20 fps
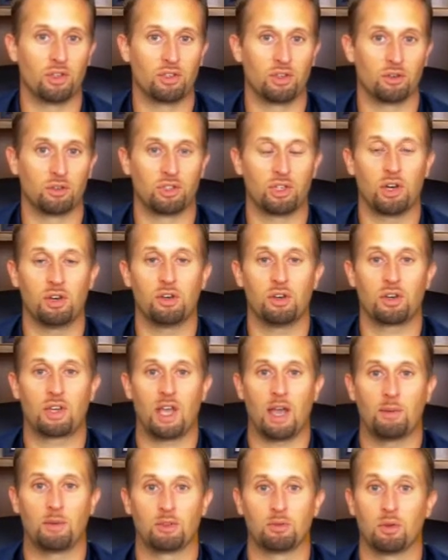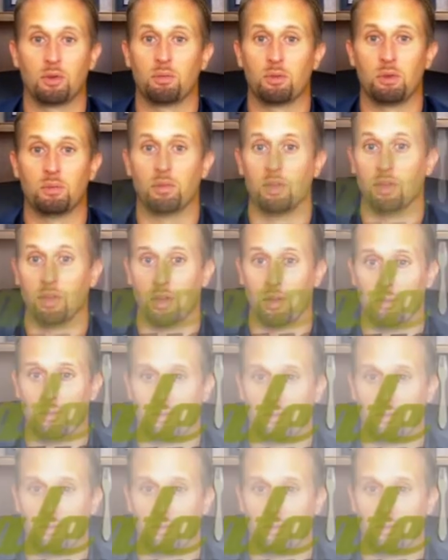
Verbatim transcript: So share your comments with me below.